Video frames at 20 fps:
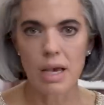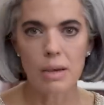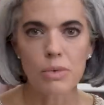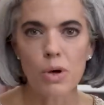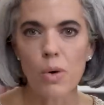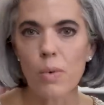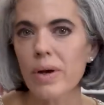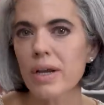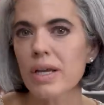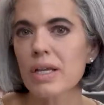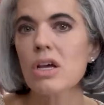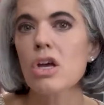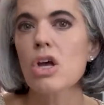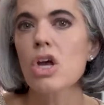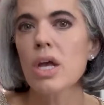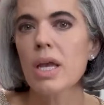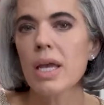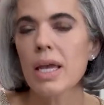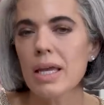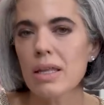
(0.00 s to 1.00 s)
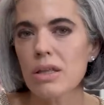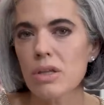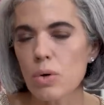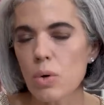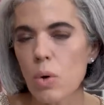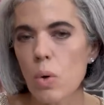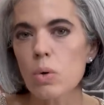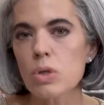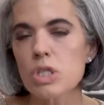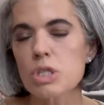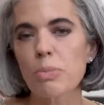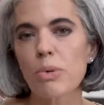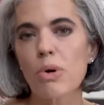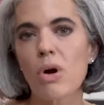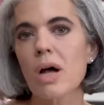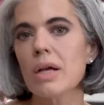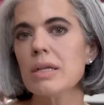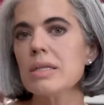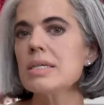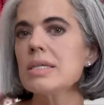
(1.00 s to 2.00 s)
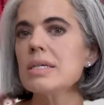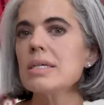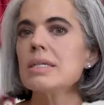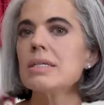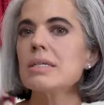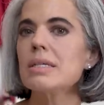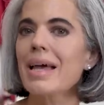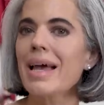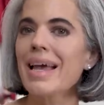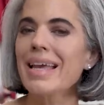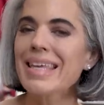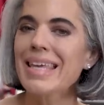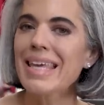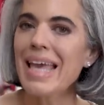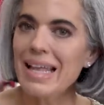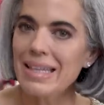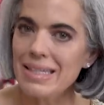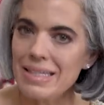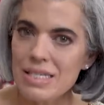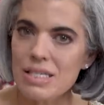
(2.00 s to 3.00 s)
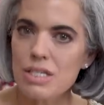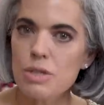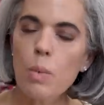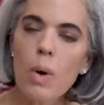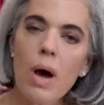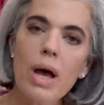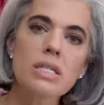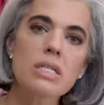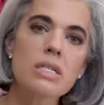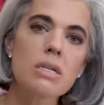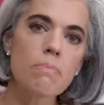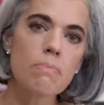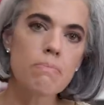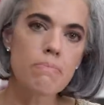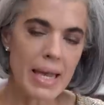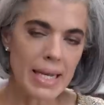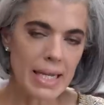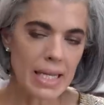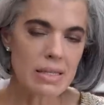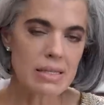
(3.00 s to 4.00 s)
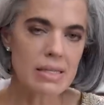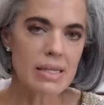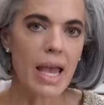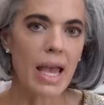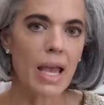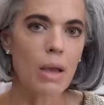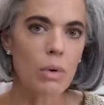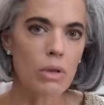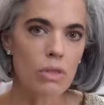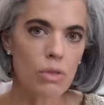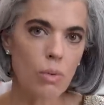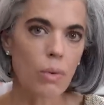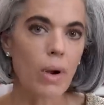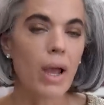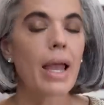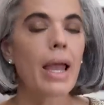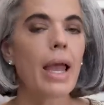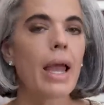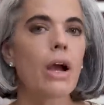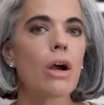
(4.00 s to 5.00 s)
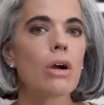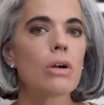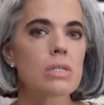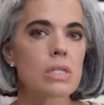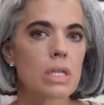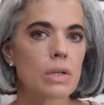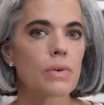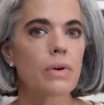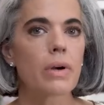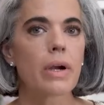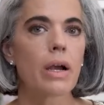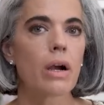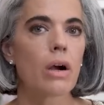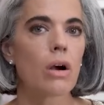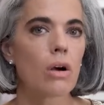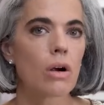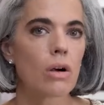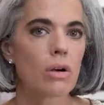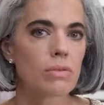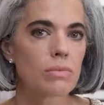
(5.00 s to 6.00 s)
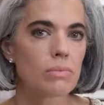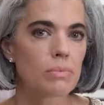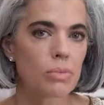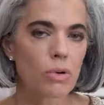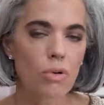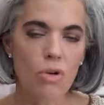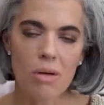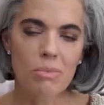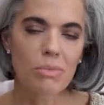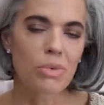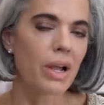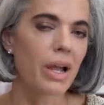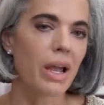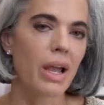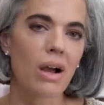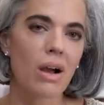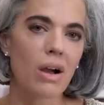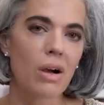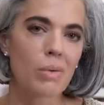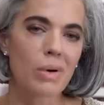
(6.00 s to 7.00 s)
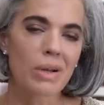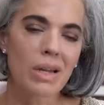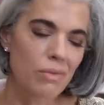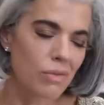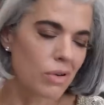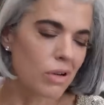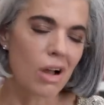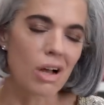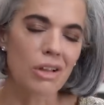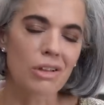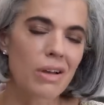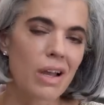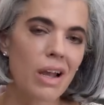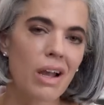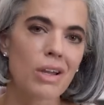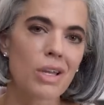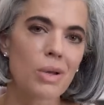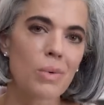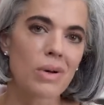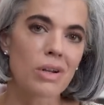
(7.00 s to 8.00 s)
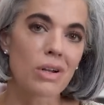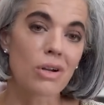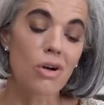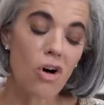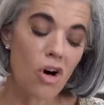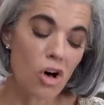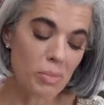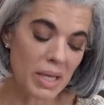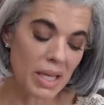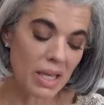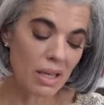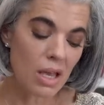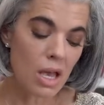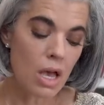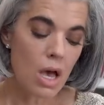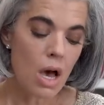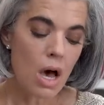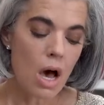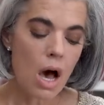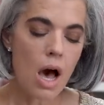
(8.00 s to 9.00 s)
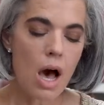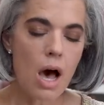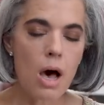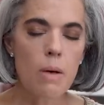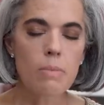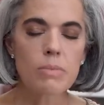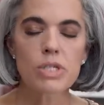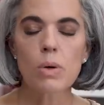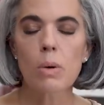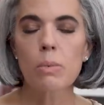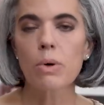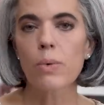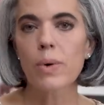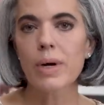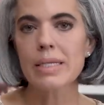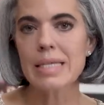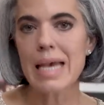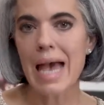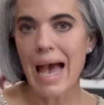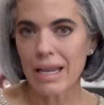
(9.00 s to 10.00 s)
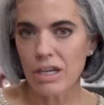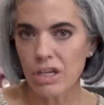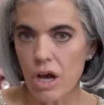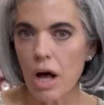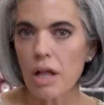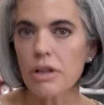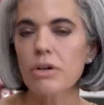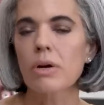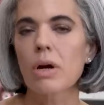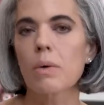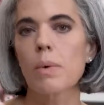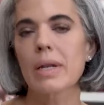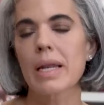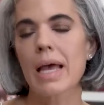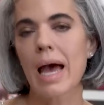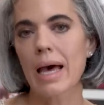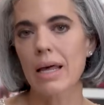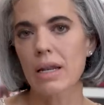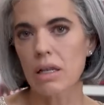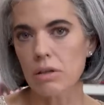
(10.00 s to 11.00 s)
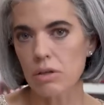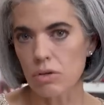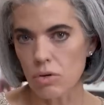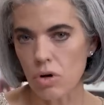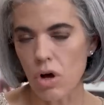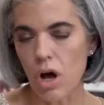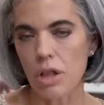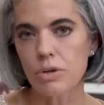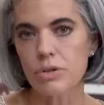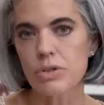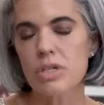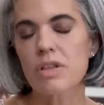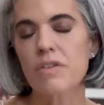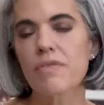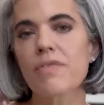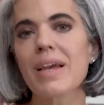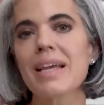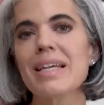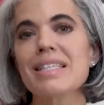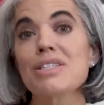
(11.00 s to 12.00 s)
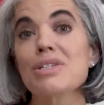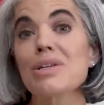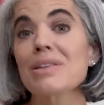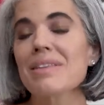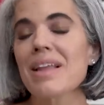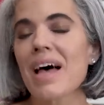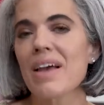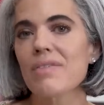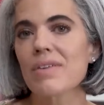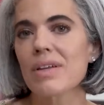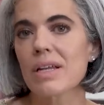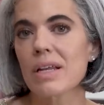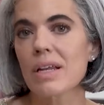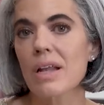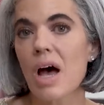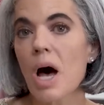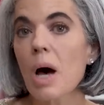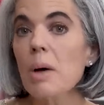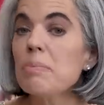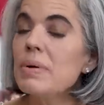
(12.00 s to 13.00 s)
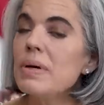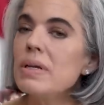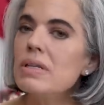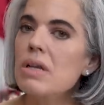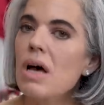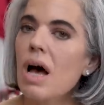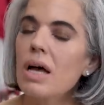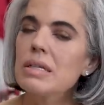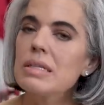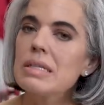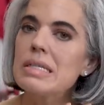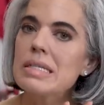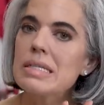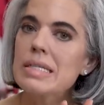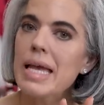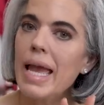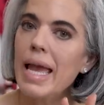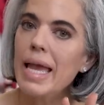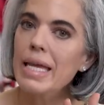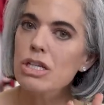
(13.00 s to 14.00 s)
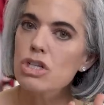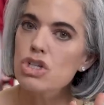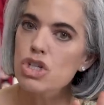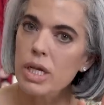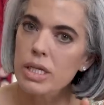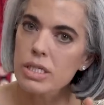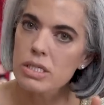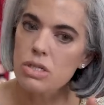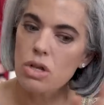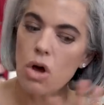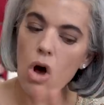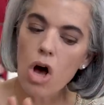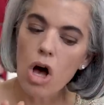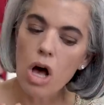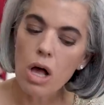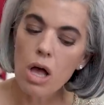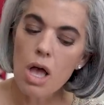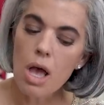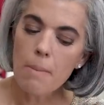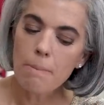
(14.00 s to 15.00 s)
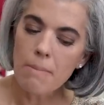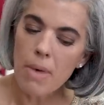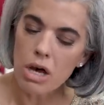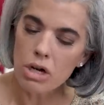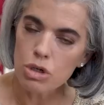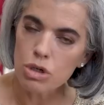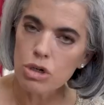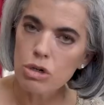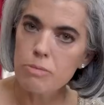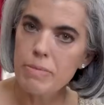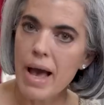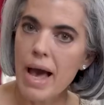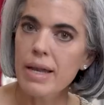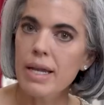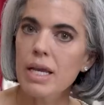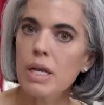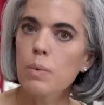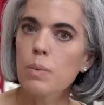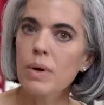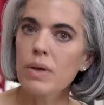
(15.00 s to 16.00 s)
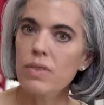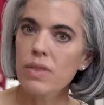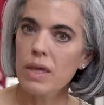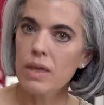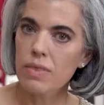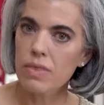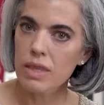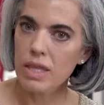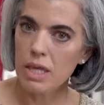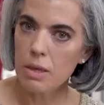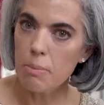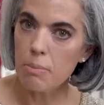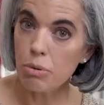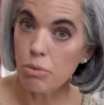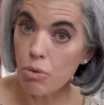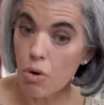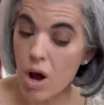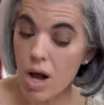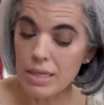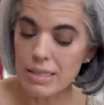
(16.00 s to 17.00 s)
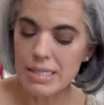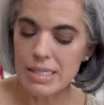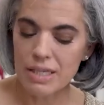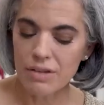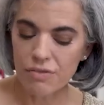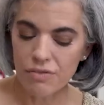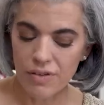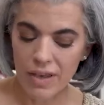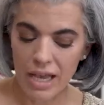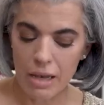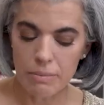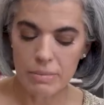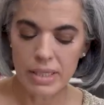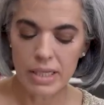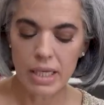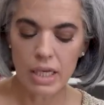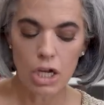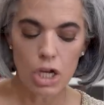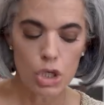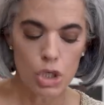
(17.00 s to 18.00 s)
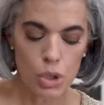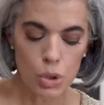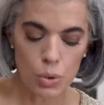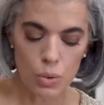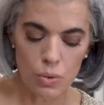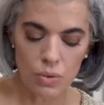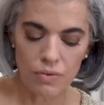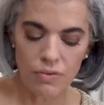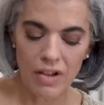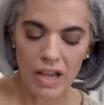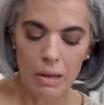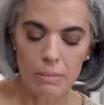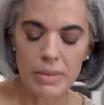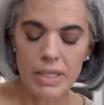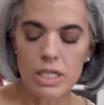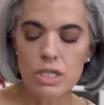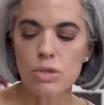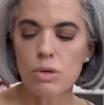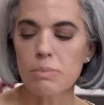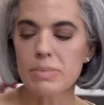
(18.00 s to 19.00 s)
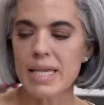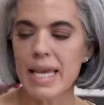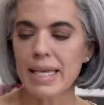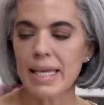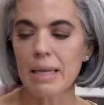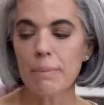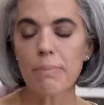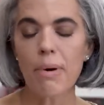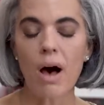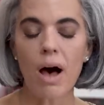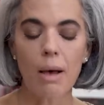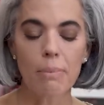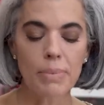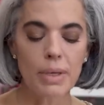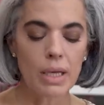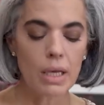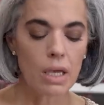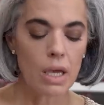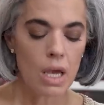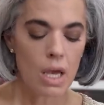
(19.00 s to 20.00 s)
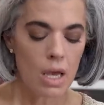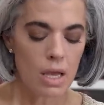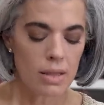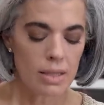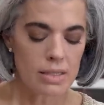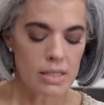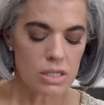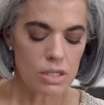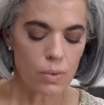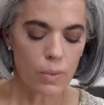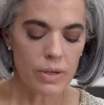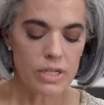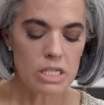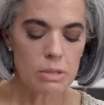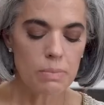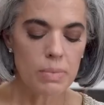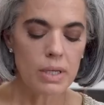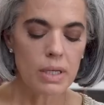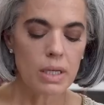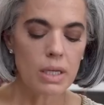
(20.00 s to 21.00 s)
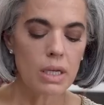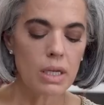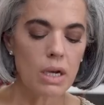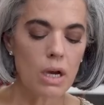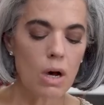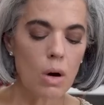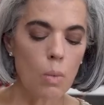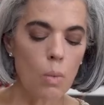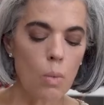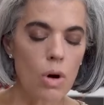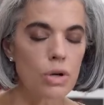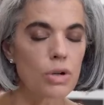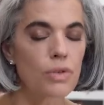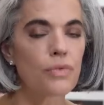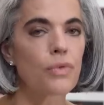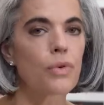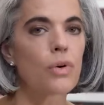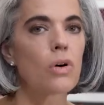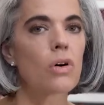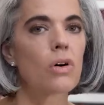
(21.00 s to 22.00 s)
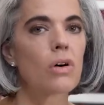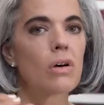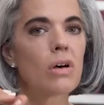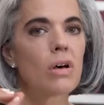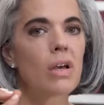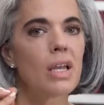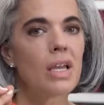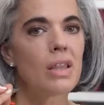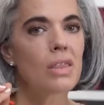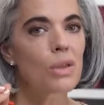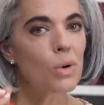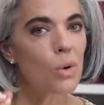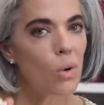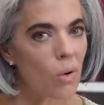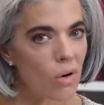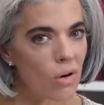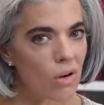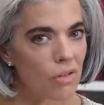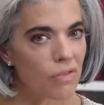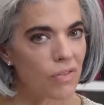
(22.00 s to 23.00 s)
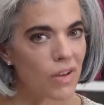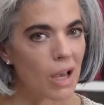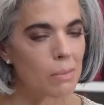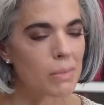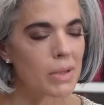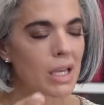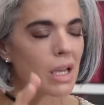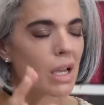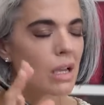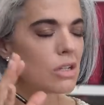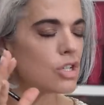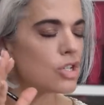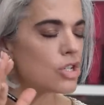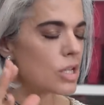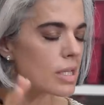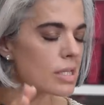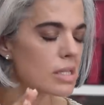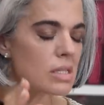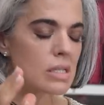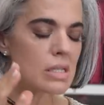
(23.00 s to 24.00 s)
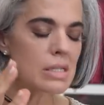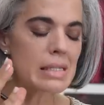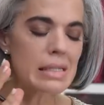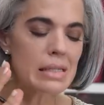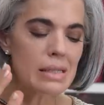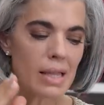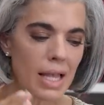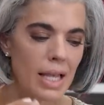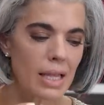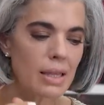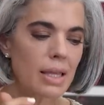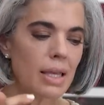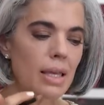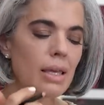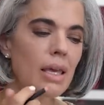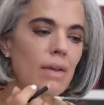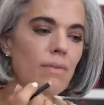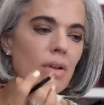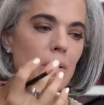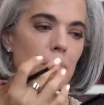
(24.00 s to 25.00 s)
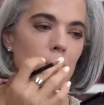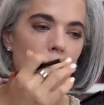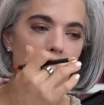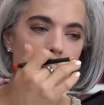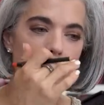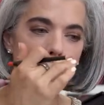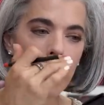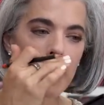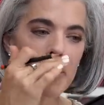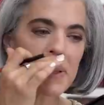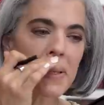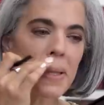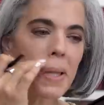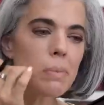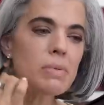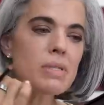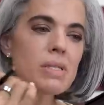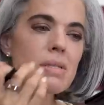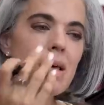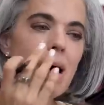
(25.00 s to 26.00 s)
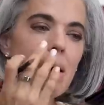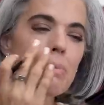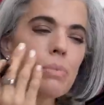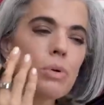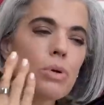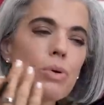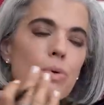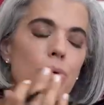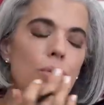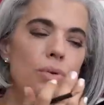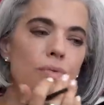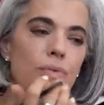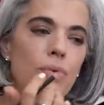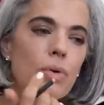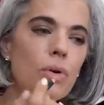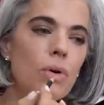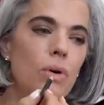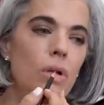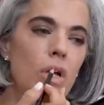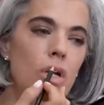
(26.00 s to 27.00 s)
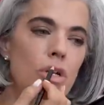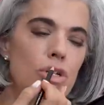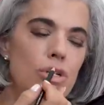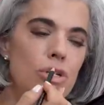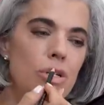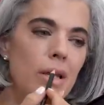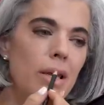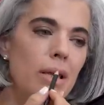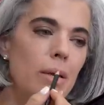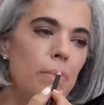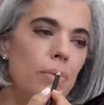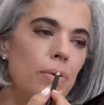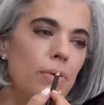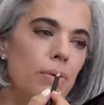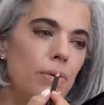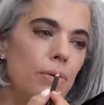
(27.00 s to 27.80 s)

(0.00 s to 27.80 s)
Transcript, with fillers: I'm going in the golds, bronzes, against what many say with gray hair, silver hair, ombre hair, whatever color hair you wanna call me. Um, so I'm going to add color. I wanna add a little color to the face to liven it up and not stay just all monochromatic within the bronzy family, nude family. So I'm taking Poppy. This is going to be a wonderful in the coral family, just slightly giving my lips that beautiful shape.